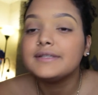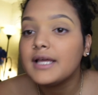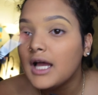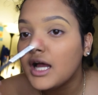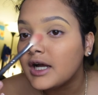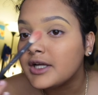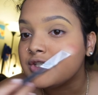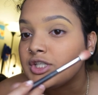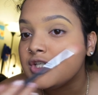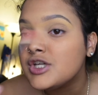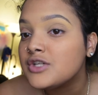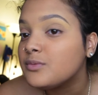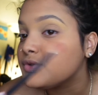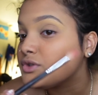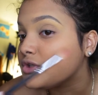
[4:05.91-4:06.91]
A genius
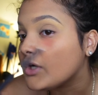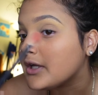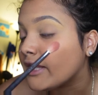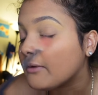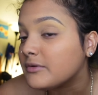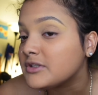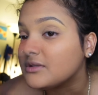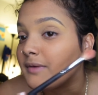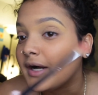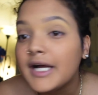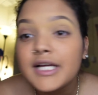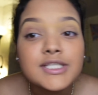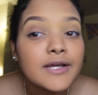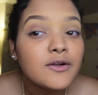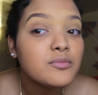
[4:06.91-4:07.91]
would start with some
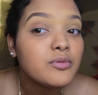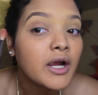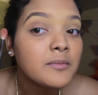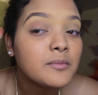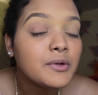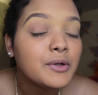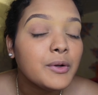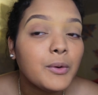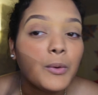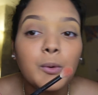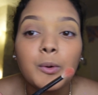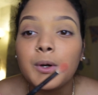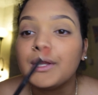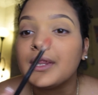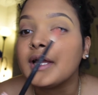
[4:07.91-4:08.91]
eyeshadow primer
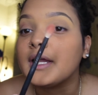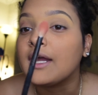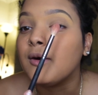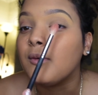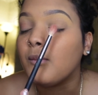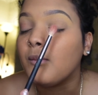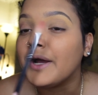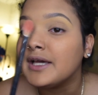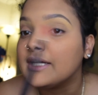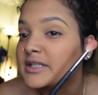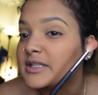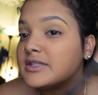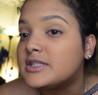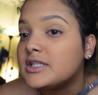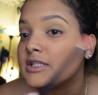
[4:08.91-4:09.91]
or a white
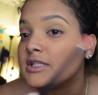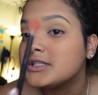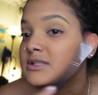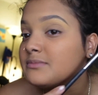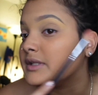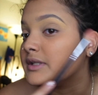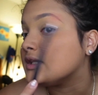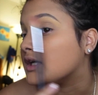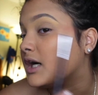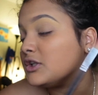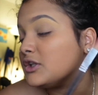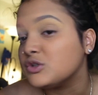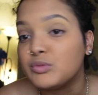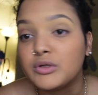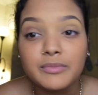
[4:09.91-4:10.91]
concealer to make the
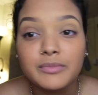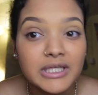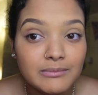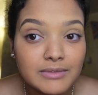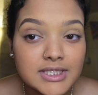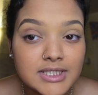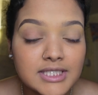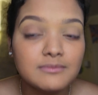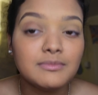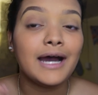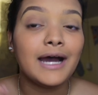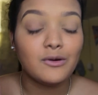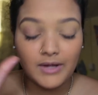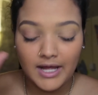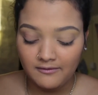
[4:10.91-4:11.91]
colors more pigmented, but I
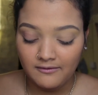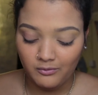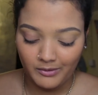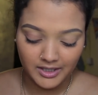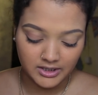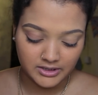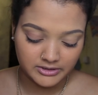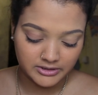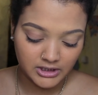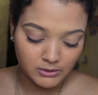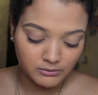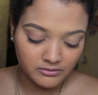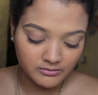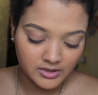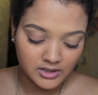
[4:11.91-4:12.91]
don't have white concealer
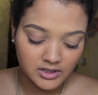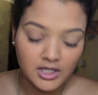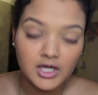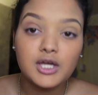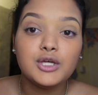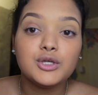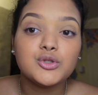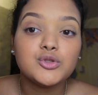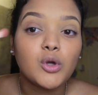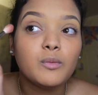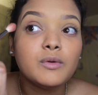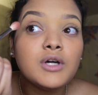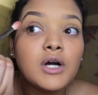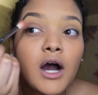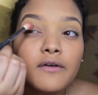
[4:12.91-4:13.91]
with me, so we're
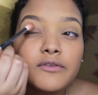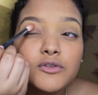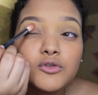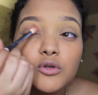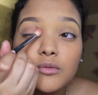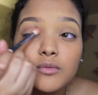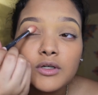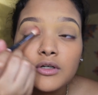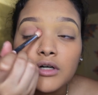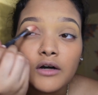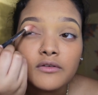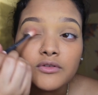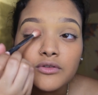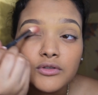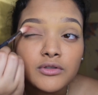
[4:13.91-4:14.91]
gonna have to do what we're gonna have
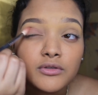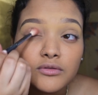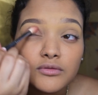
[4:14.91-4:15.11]
to do.